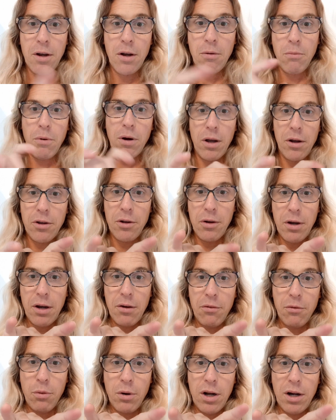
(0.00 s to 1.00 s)
while you
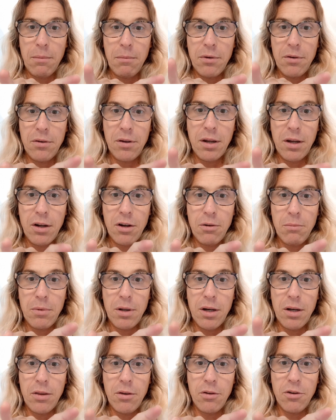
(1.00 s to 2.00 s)
have quantum
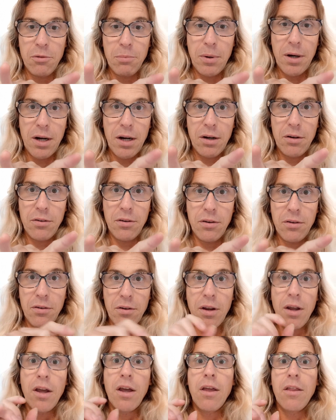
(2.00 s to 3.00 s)
entanglement in those boxes,
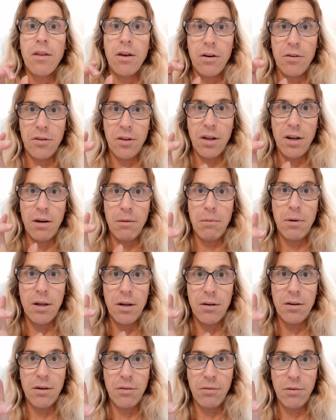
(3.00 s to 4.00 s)
there's going to be a
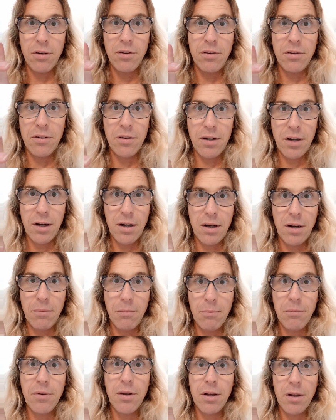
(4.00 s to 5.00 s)
difference in time,
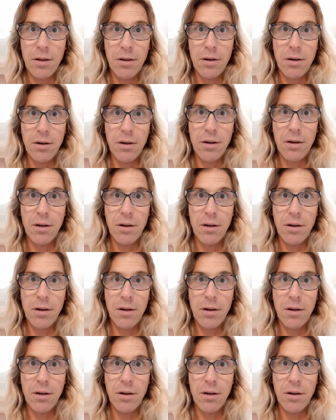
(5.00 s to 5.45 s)
I'm telling you.